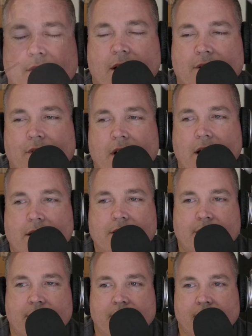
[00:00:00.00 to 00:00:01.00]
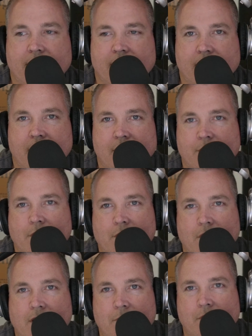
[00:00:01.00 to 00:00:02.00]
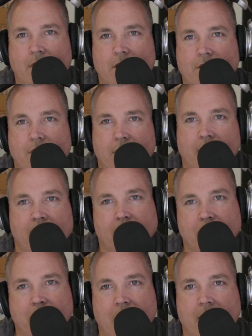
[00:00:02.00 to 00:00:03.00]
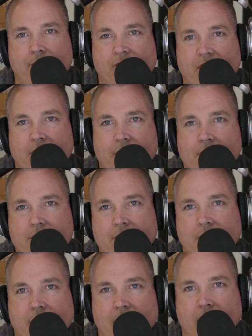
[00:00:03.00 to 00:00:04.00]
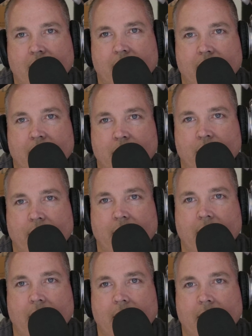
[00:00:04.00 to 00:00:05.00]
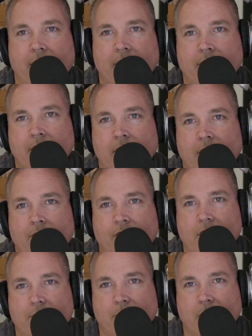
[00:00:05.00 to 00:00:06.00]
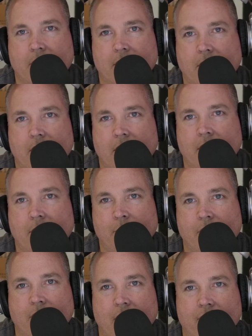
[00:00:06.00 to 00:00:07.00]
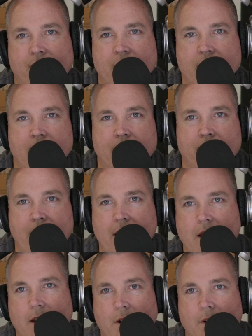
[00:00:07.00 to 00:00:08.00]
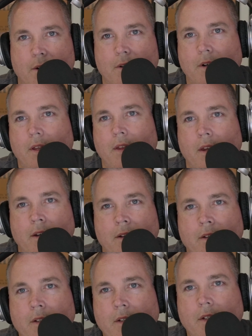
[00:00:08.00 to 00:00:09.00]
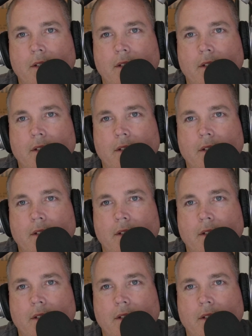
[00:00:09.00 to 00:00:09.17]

Rockvox. Recording and production. You can look Bottom Feeders, the movie on Facebook, and then we've got Fitz on the radio, and then